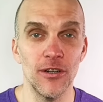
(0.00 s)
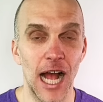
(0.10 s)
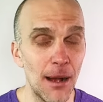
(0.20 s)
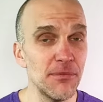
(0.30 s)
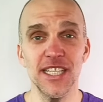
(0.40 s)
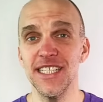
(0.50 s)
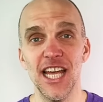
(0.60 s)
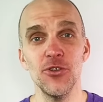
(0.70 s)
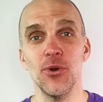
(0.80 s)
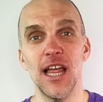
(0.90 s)
I'm just gonna tell
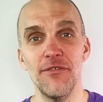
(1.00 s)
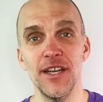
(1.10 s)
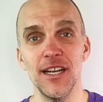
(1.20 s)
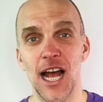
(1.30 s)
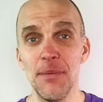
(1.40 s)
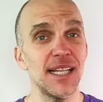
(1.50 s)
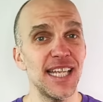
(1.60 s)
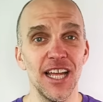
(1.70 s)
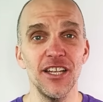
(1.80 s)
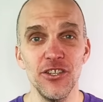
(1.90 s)
you 11. I'm not
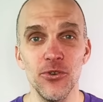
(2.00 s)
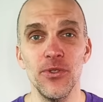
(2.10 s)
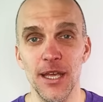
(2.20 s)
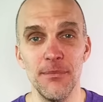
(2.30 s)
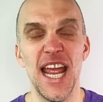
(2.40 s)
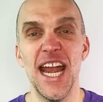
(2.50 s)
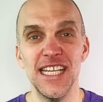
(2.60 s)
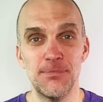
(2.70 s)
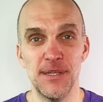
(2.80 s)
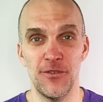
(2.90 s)
telling you them in any
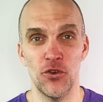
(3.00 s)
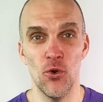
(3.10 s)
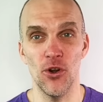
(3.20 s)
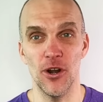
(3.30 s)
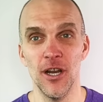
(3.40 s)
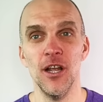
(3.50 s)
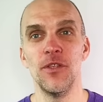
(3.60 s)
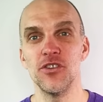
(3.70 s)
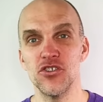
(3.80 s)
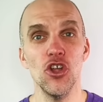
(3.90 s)
specific order.
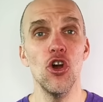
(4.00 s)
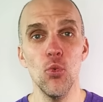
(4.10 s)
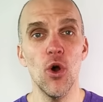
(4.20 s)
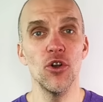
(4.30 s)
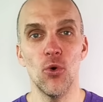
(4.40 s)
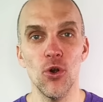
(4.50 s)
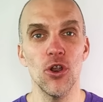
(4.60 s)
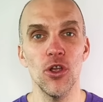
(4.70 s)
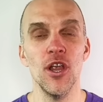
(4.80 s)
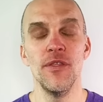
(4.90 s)
There's no one
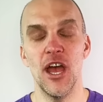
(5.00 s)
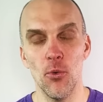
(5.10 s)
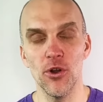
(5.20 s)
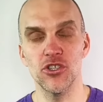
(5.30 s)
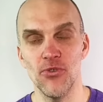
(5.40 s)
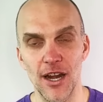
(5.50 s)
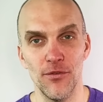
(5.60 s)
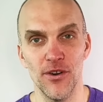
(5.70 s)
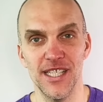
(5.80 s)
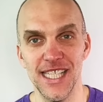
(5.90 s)
order that works right
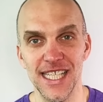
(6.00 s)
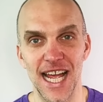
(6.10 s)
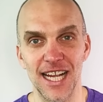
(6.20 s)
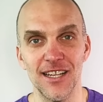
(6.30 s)
for a seed deck.